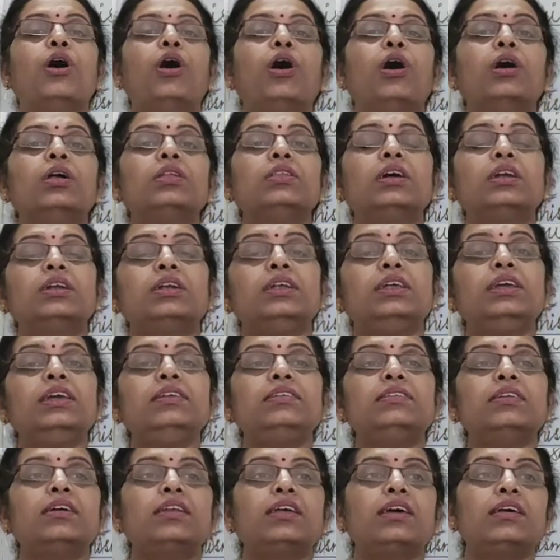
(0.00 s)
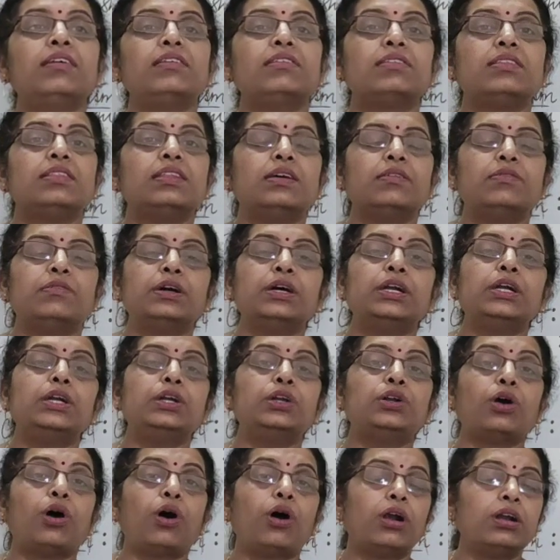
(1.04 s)
or the teacher has
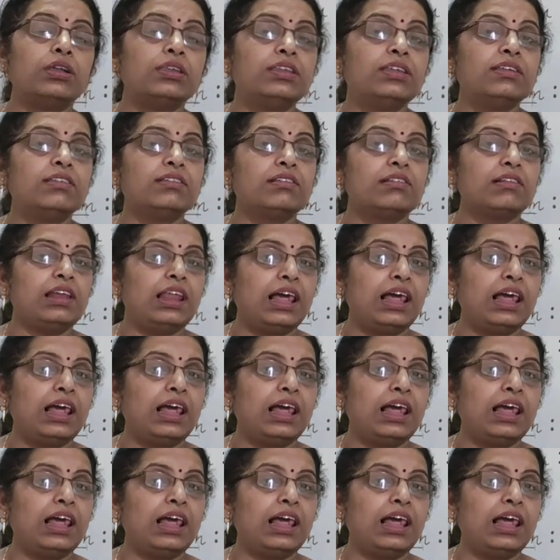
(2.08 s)
never taught this